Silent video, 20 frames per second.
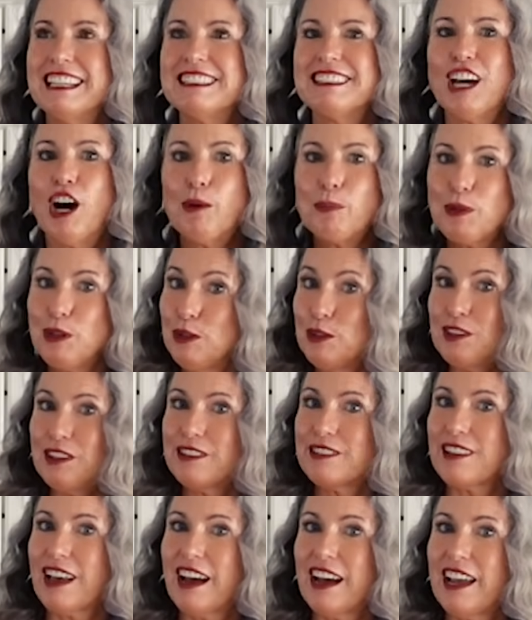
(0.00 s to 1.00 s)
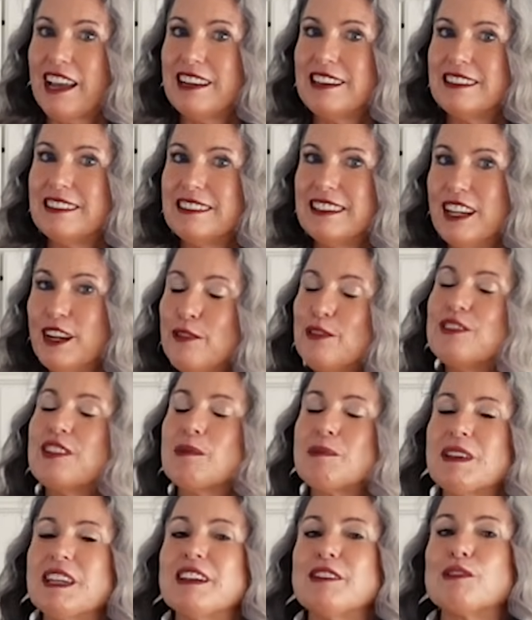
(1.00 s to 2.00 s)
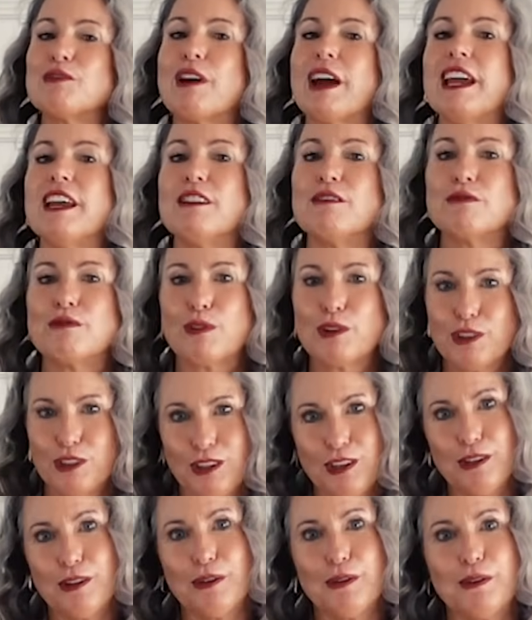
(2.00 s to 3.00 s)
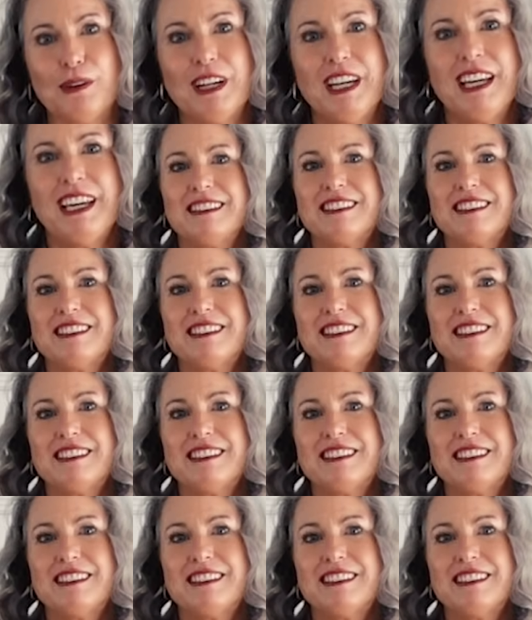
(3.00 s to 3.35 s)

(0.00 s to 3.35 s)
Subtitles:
to help you decide if something is right for you.